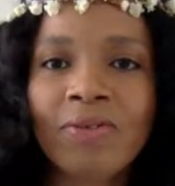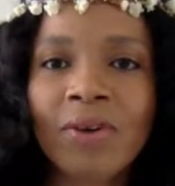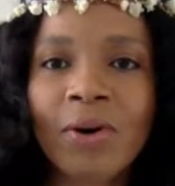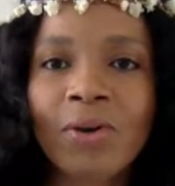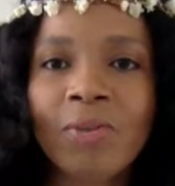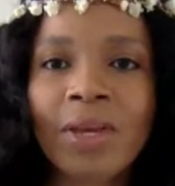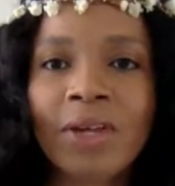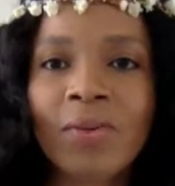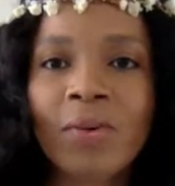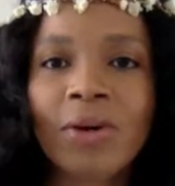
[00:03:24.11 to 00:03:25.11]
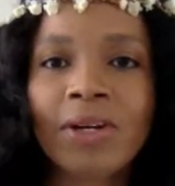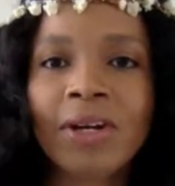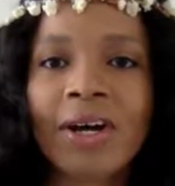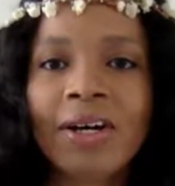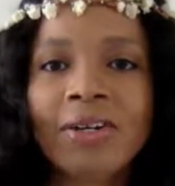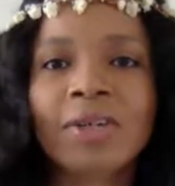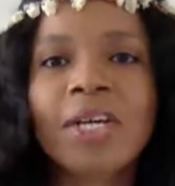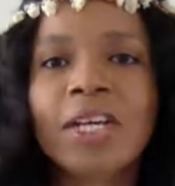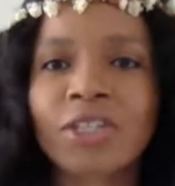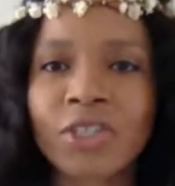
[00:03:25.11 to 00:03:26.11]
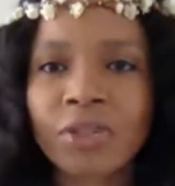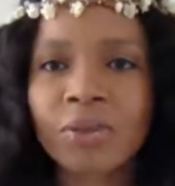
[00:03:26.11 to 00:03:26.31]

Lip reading: foam and water. Oh, so